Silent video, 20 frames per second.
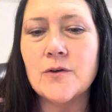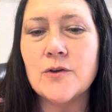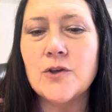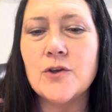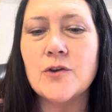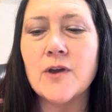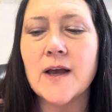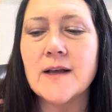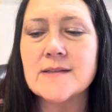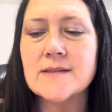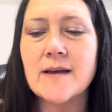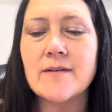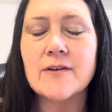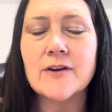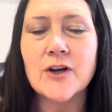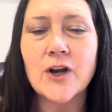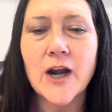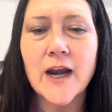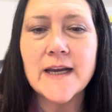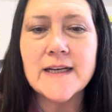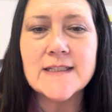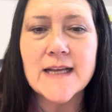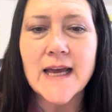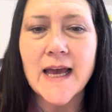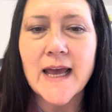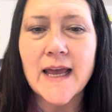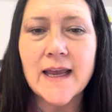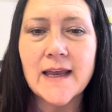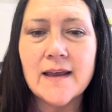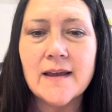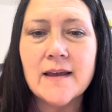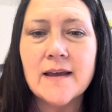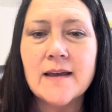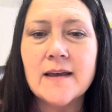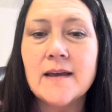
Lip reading: you guys have a great day.